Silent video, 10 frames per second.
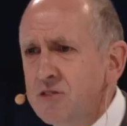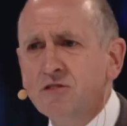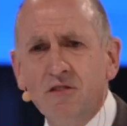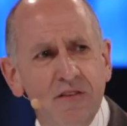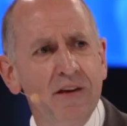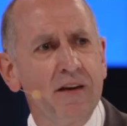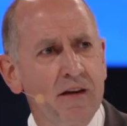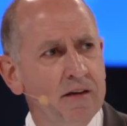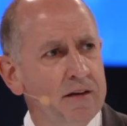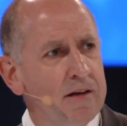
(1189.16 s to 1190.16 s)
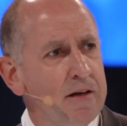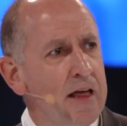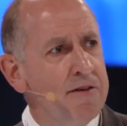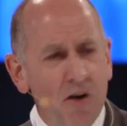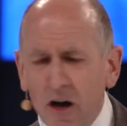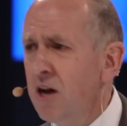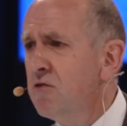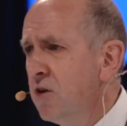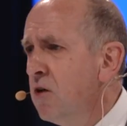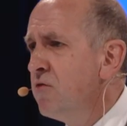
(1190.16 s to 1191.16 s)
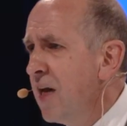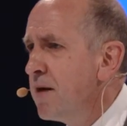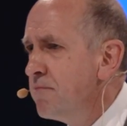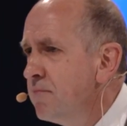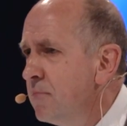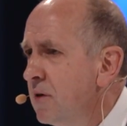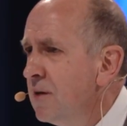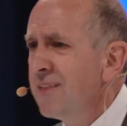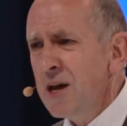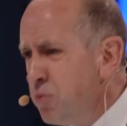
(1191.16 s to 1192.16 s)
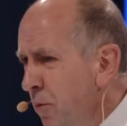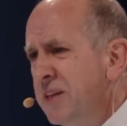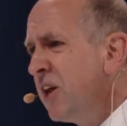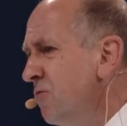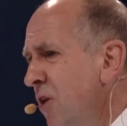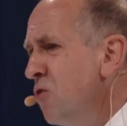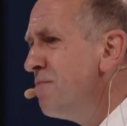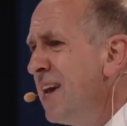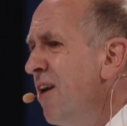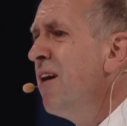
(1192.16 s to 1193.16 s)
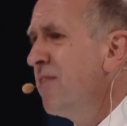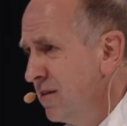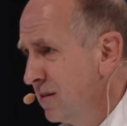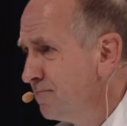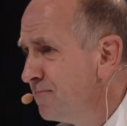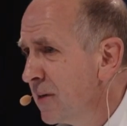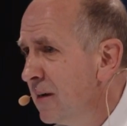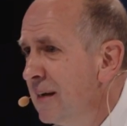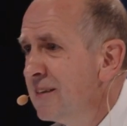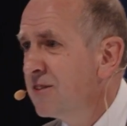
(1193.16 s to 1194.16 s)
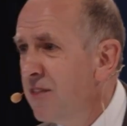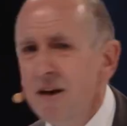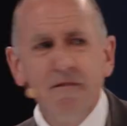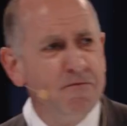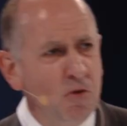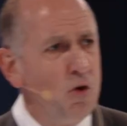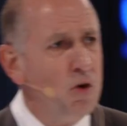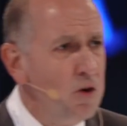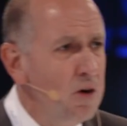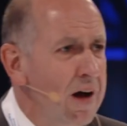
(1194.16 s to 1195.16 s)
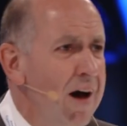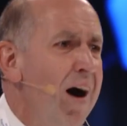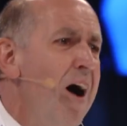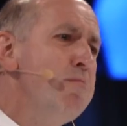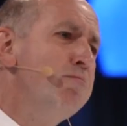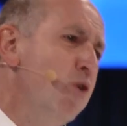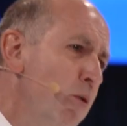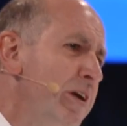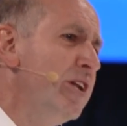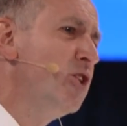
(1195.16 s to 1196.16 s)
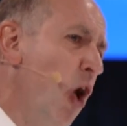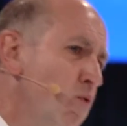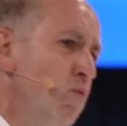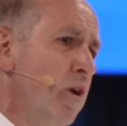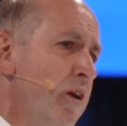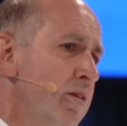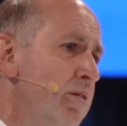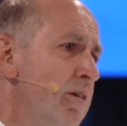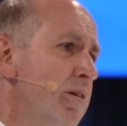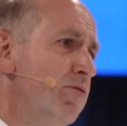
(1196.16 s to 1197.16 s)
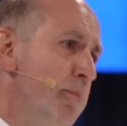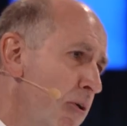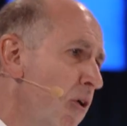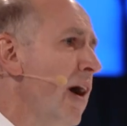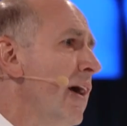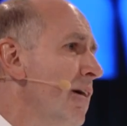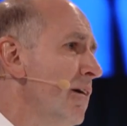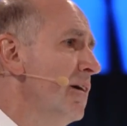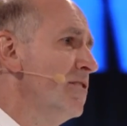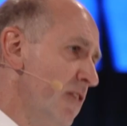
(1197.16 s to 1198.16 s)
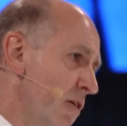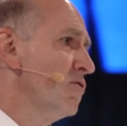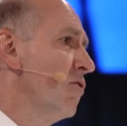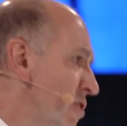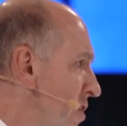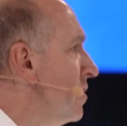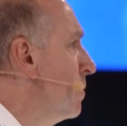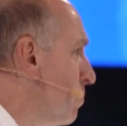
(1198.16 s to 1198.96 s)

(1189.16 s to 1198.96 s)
the thing. If I don't know them, they probably don't know me either. So therefore, I probably don't want to reply to those Nigerian